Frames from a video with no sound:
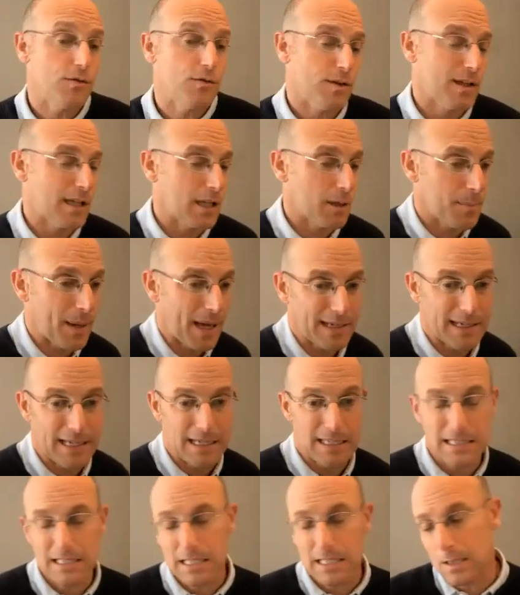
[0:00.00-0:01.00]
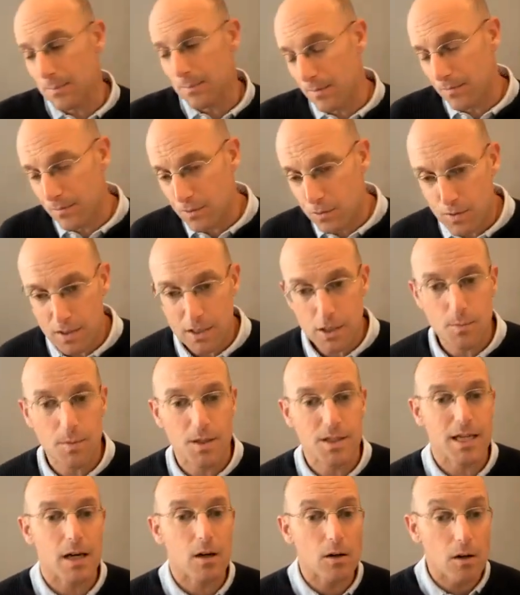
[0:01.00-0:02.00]
If you get a bad night's sleep, if you drink too
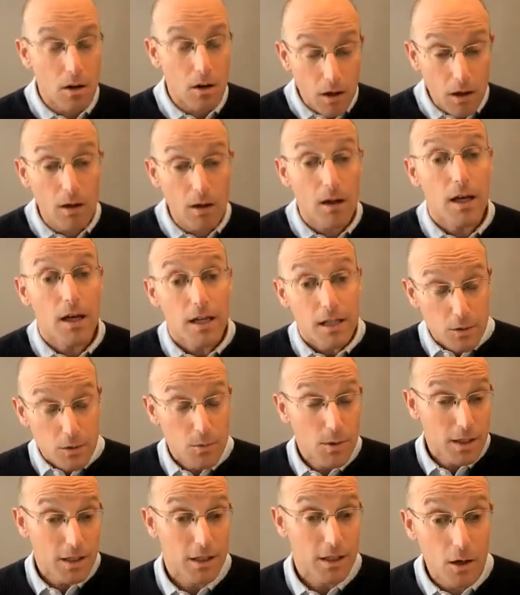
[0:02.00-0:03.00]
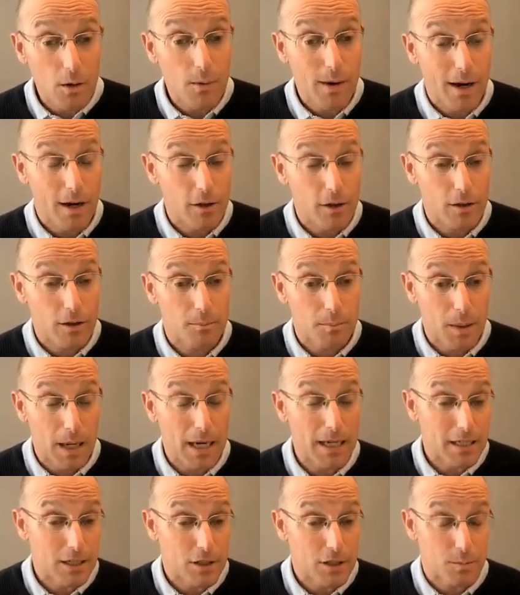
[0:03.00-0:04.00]
much alcohol, you want to know how your
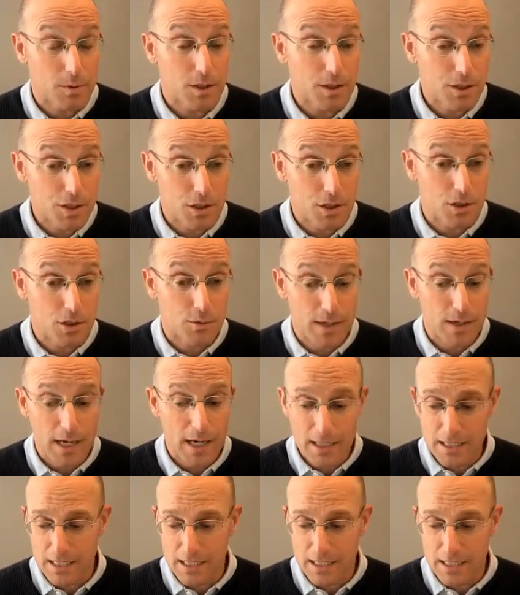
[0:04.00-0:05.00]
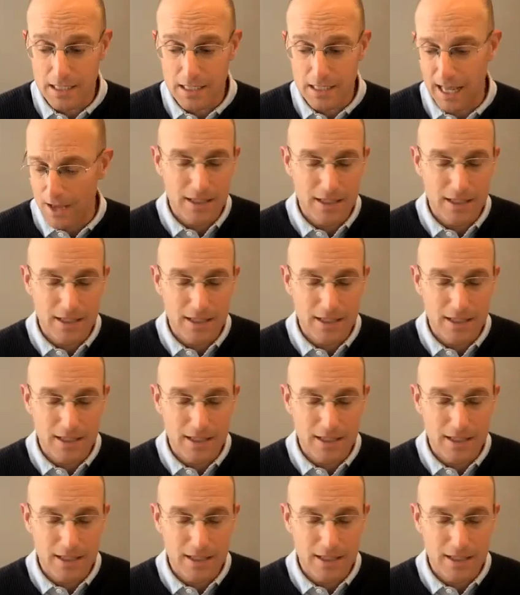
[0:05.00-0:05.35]
body and your blood sugar is reacting to that.